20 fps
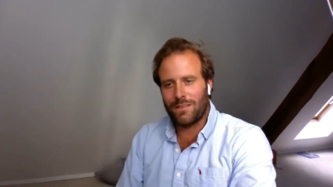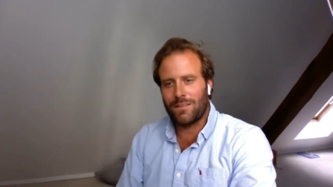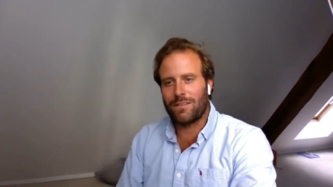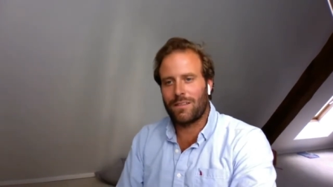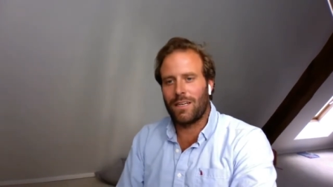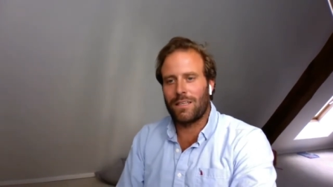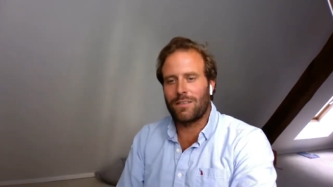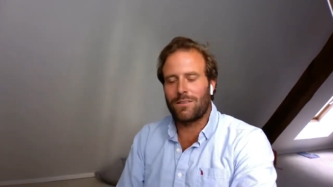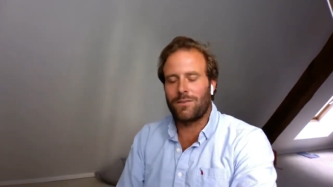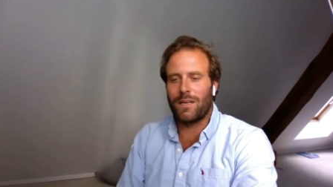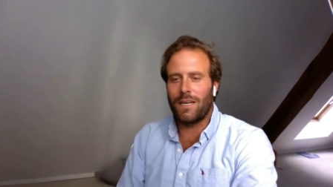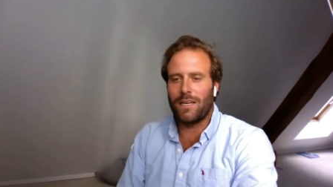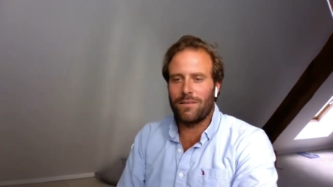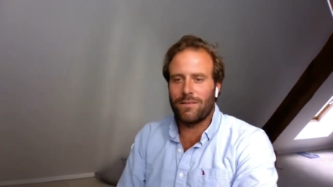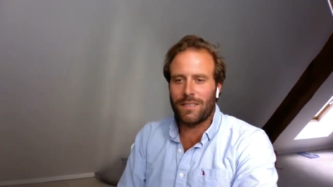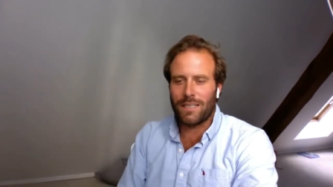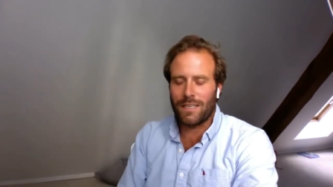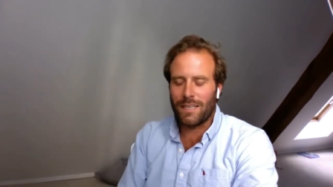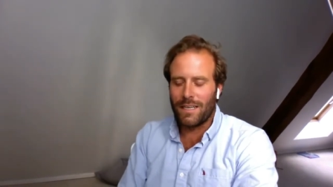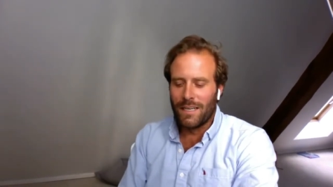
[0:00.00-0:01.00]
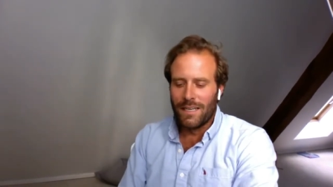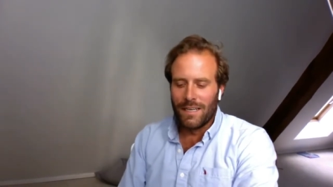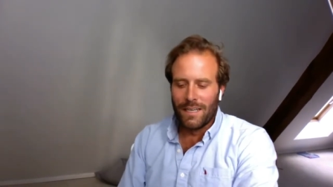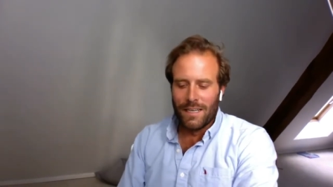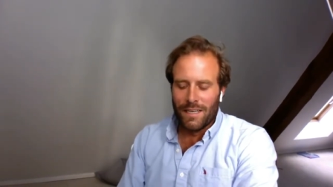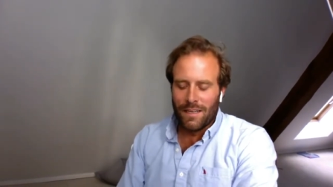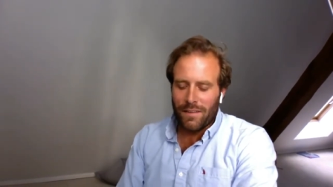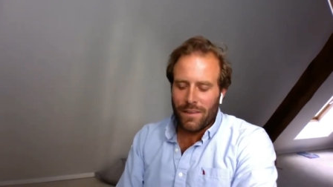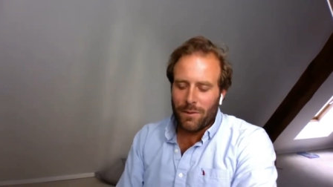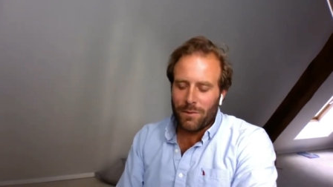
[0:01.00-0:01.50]
start driving.
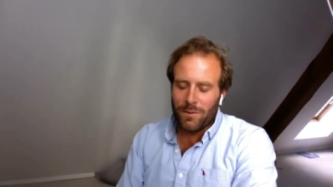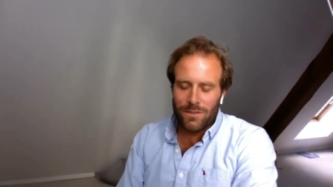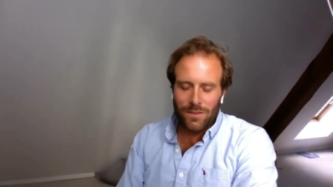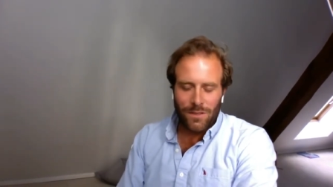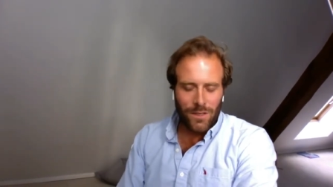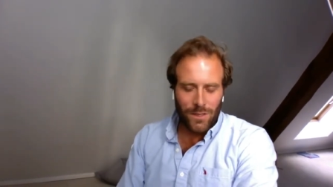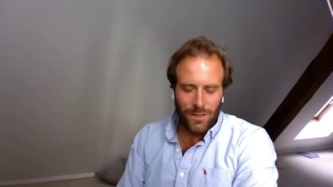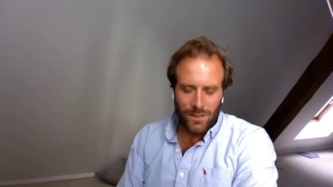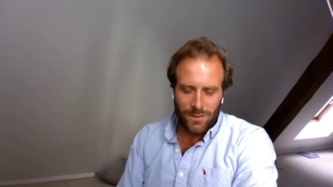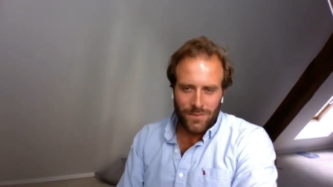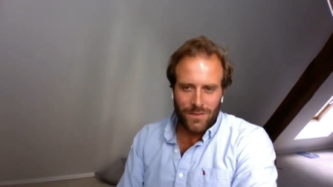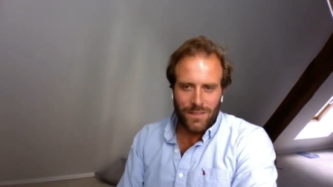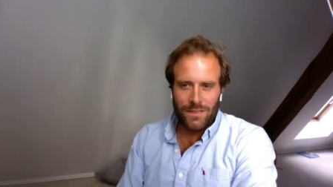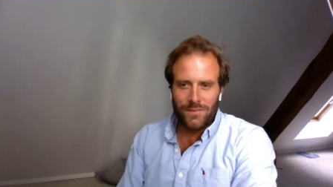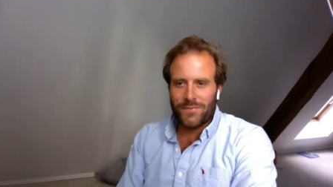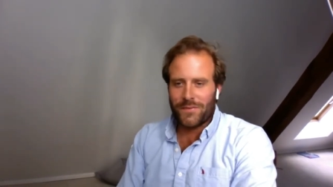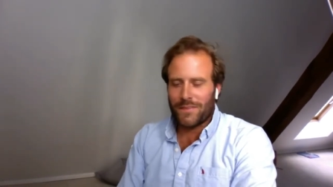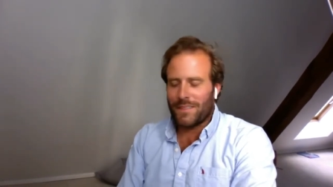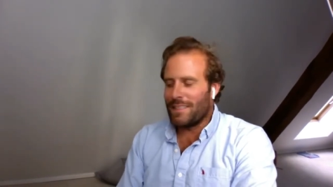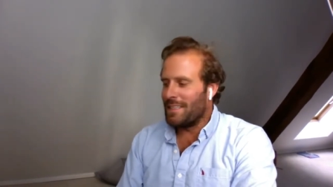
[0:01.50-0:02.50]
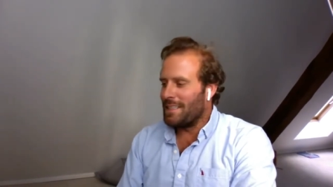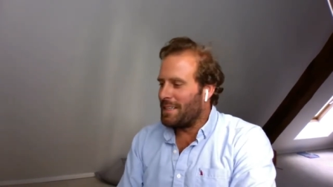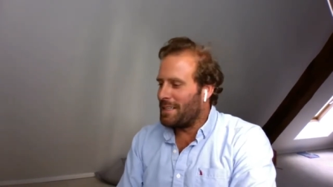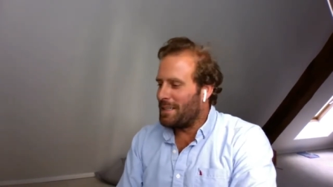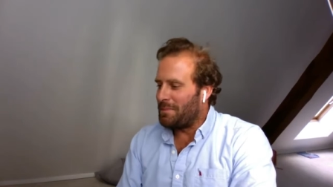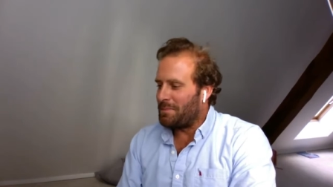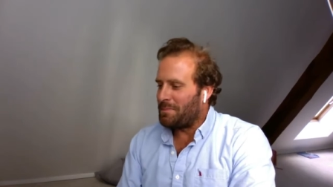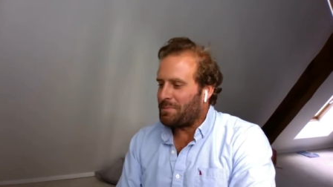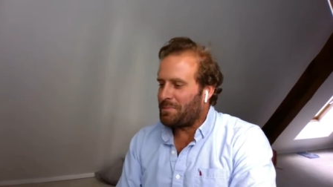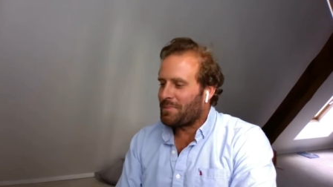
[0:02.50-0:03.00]
There was a lot of stuff.
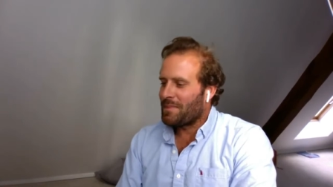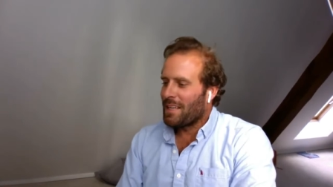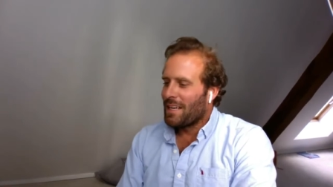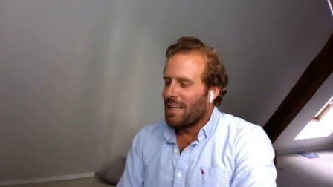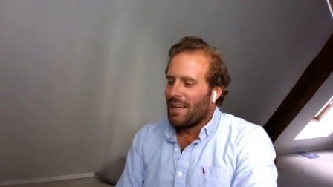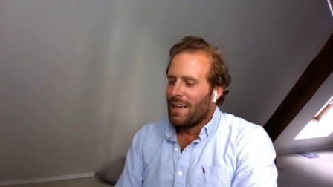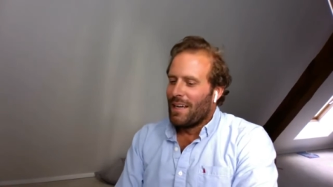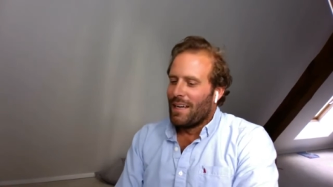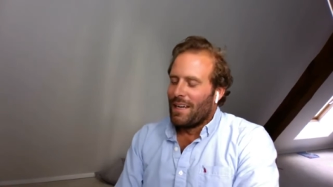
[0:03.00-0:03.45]
What